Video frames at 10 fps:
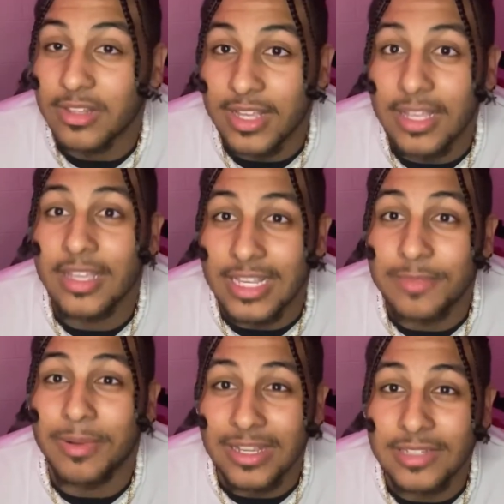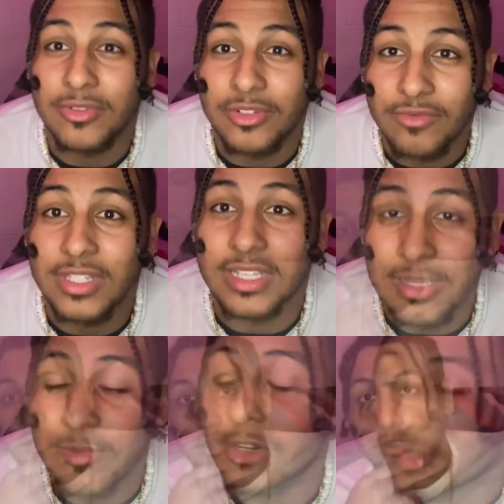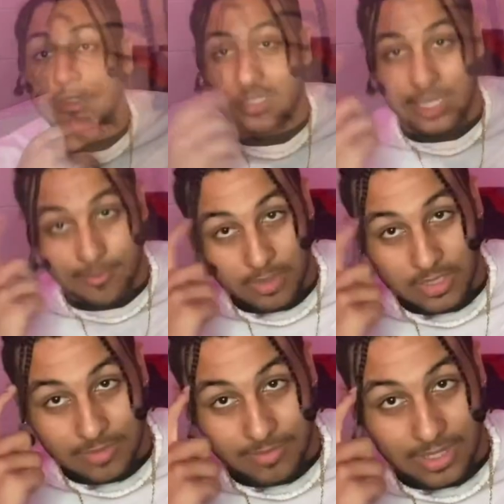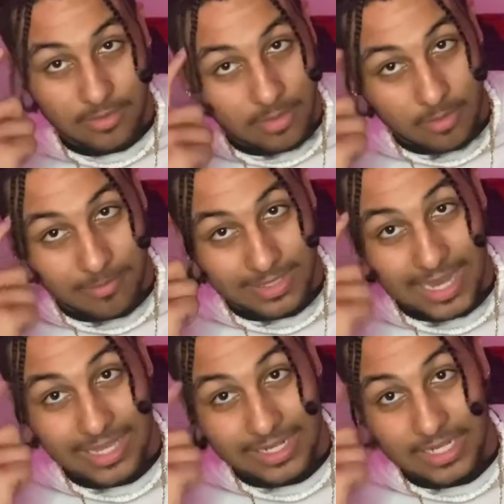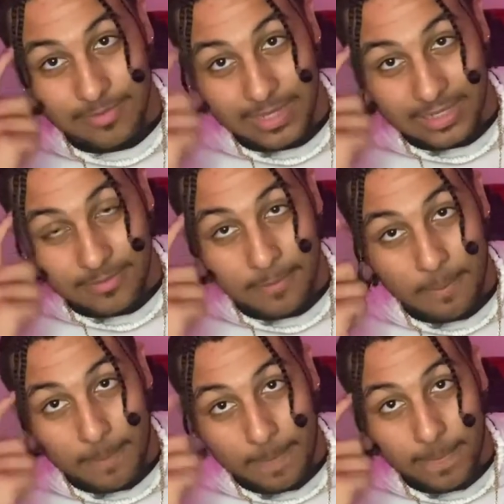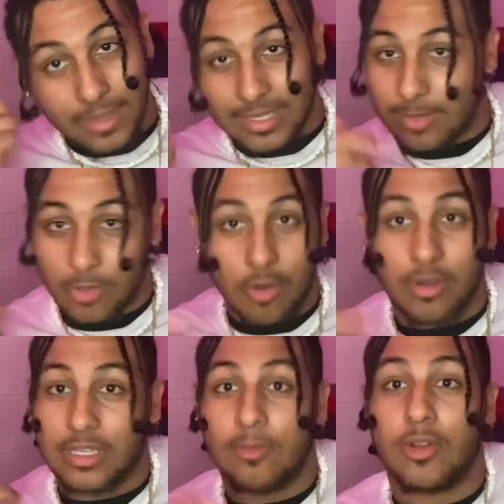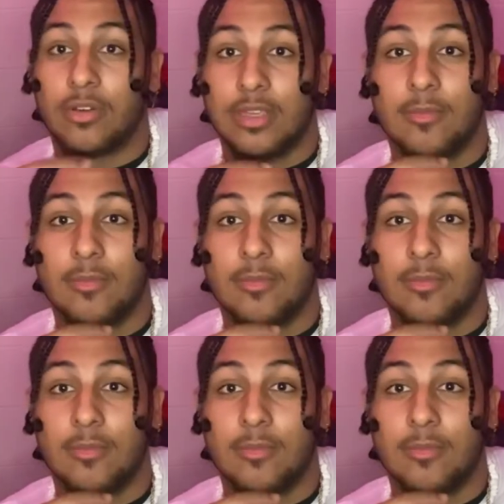like it's possible to really keep going, keep pushing, man. Mentality is big. Keep going, keep going, keep